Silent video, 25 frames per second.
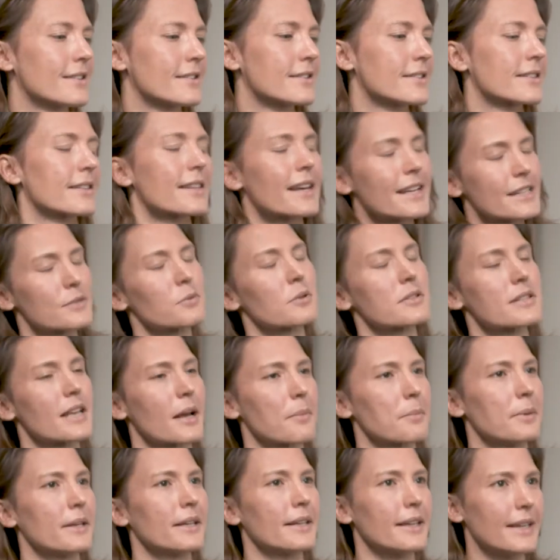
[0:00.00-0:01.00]
So that's what's
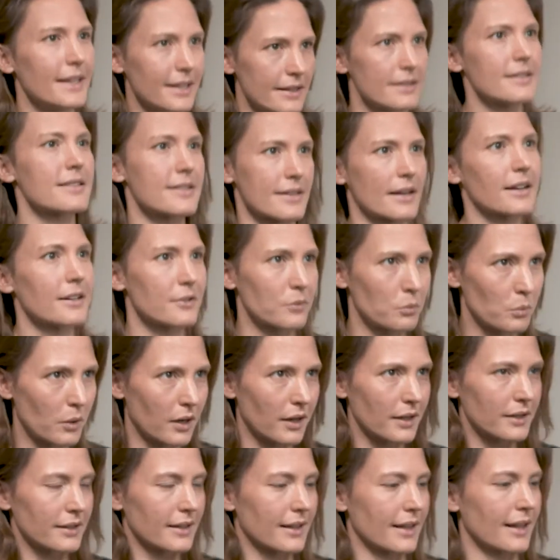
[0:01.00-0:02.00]
happening inside
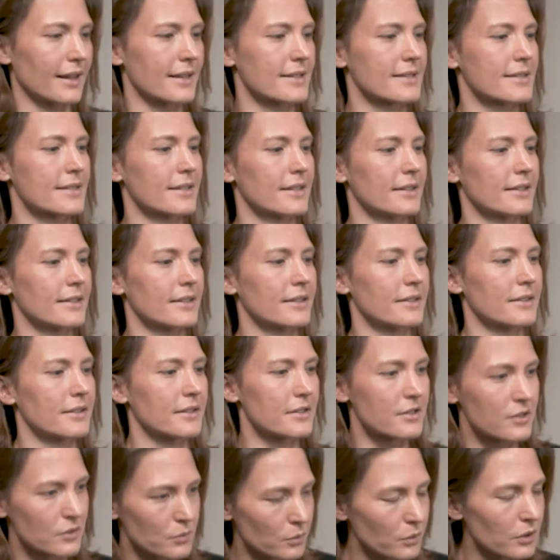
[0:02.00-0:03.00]
Wineglass, that, that the
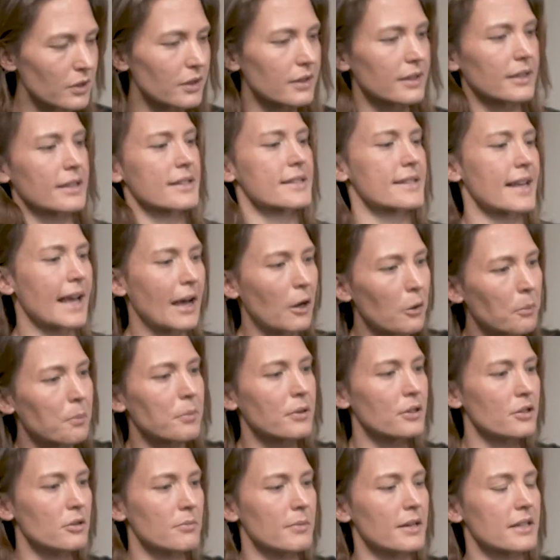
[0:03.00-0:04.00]
swirling is
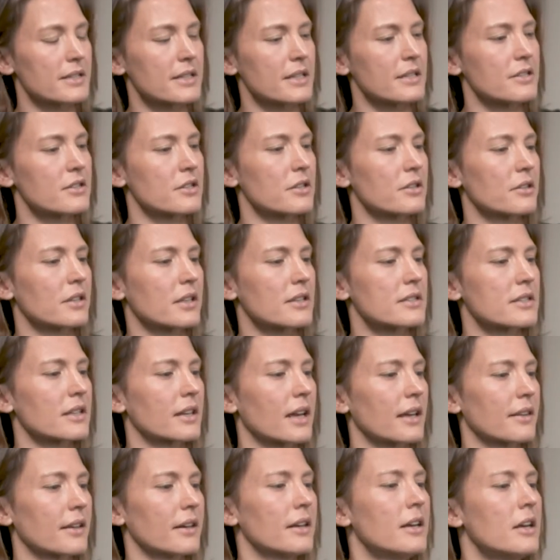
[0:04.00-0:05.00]
helping you mix these two things
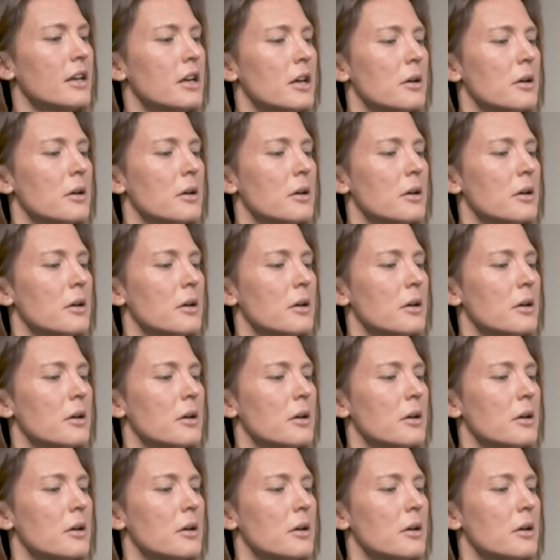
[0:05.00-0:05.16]
together.